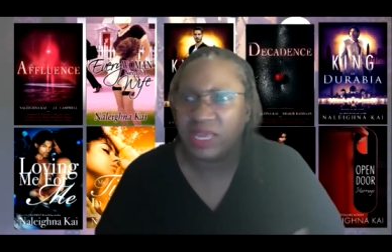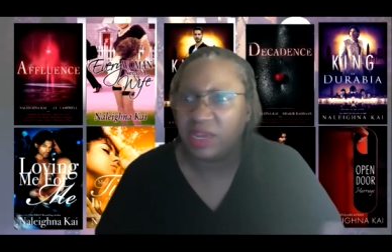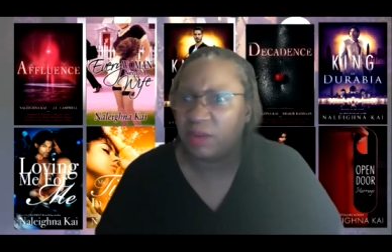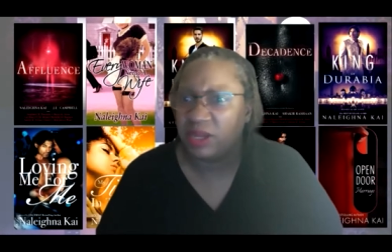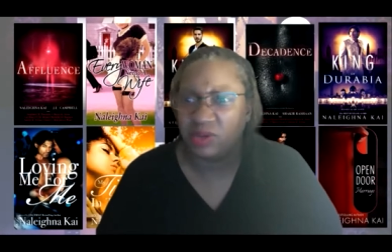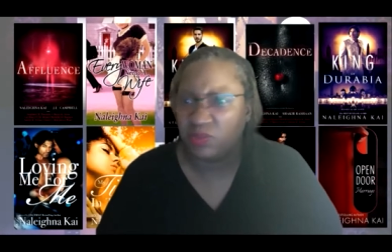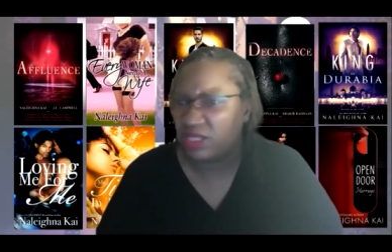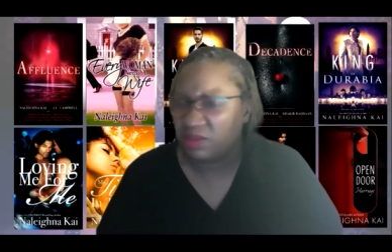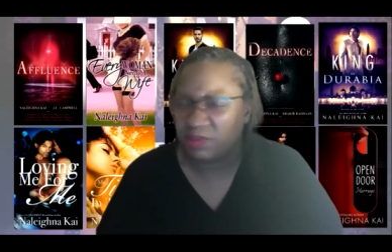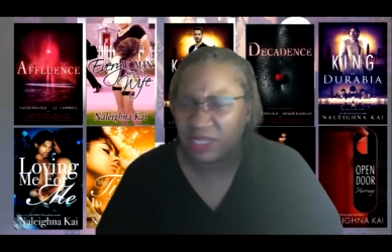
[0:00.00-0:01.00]
We had about
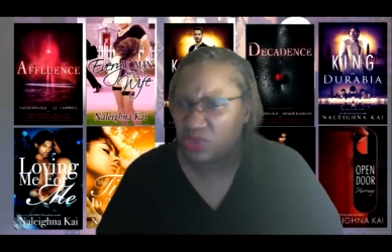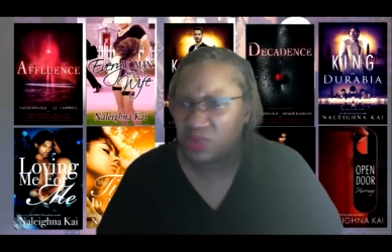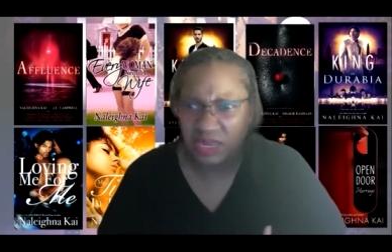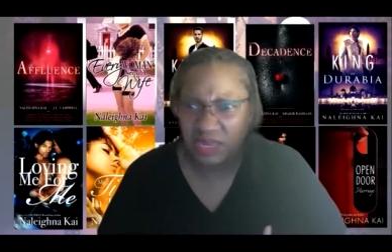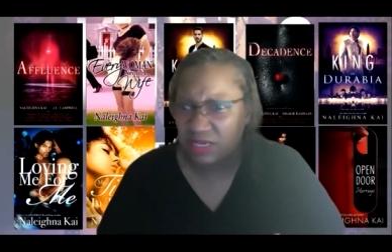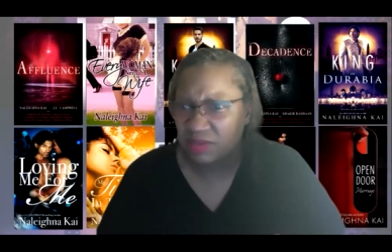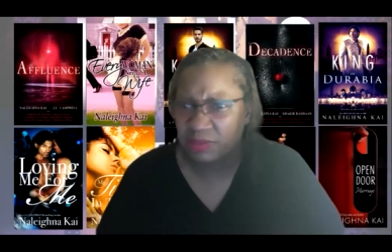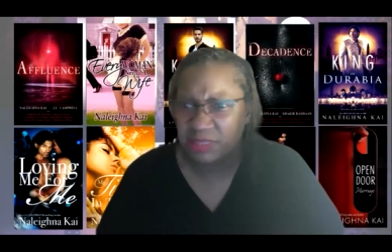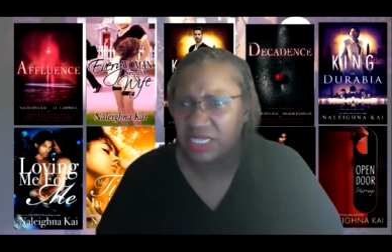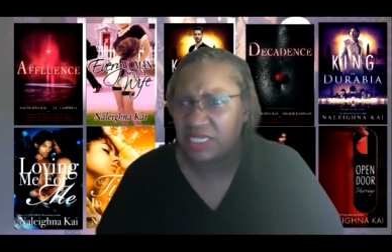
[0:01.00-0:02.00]
one, about 2,000 of
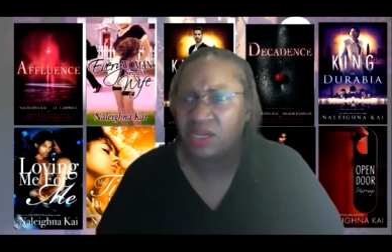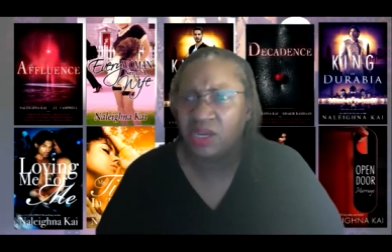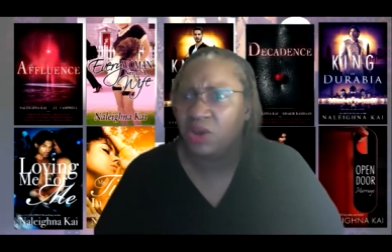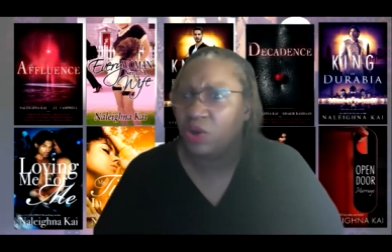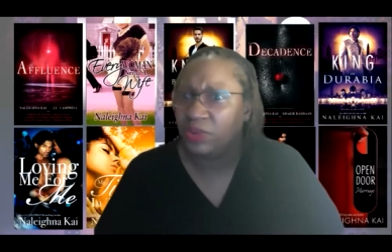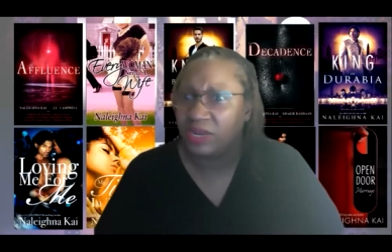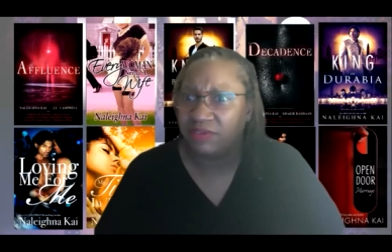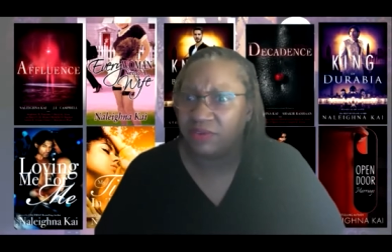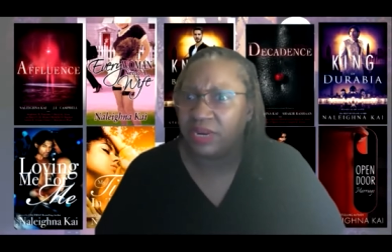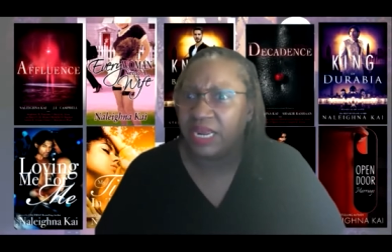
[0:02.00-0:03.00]
them done or whatever,